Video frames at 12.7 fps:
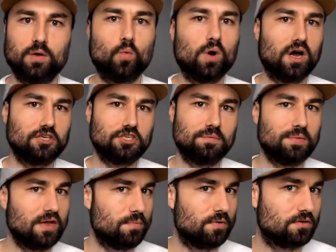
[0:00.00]
and watching
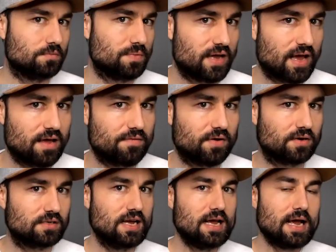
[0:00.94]
people's
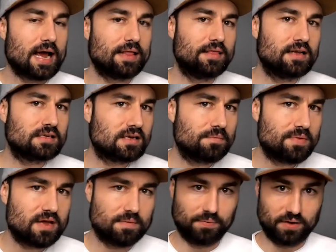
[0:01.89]
behaviors. And this can
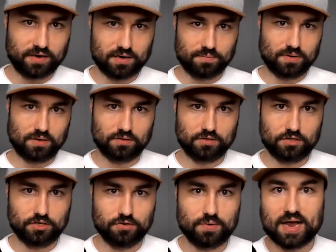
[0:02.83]
be applicable
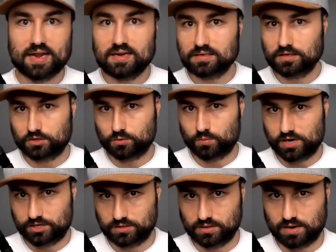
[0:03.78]
to any
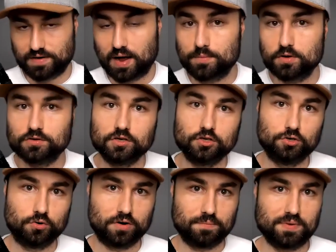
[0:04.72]
situation. Like I'm using
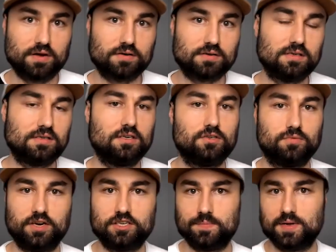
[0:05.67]
Jordan Peterson's
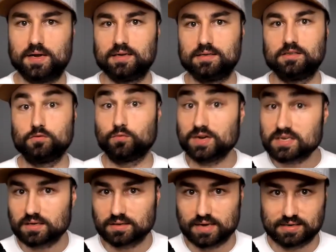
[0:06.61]
situation because it's
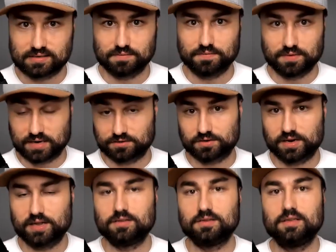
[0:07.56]
recent as of
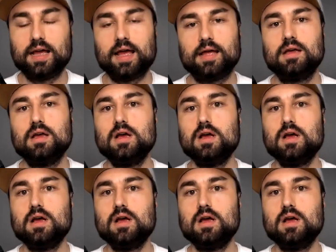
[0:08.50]
yesterday and today.